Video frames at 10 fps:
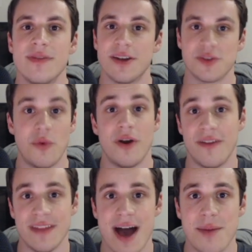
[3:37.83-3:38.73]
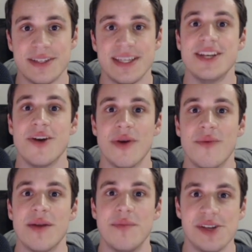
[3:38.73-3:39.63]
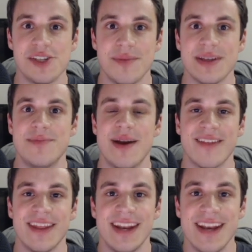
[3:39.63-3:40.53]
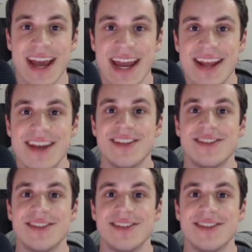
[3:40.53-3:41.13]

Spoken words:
There's one on the opposite, knowing when a bishop is better than a knight.